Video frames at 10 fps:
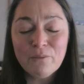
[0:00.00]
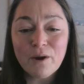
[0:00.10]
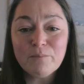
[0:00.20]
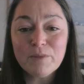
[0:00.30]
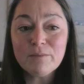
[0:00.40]

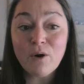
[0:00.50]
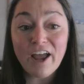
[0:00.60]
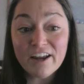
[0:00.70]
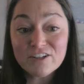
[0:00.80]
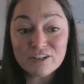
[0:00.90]
when people
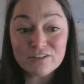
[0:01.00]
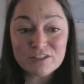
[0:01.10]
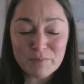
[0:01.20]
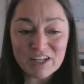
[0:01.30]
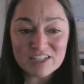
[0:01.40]
entered
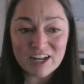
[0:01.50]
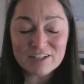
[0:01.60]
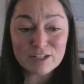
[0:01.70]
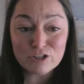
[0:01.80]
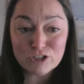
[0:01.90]

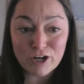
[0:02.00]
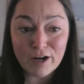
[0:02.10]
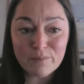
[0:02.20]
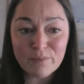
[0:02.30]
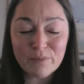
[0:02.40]
SpaceX and
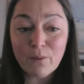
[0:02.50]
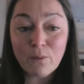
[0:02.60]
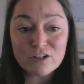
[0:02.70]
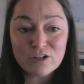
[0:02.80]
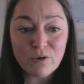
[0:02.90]
Stripe, they
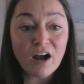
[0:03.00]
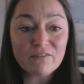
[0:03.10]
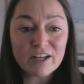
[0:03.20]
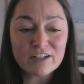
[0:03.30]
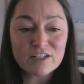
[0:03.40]
weren't so
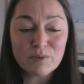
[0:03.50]
obvious.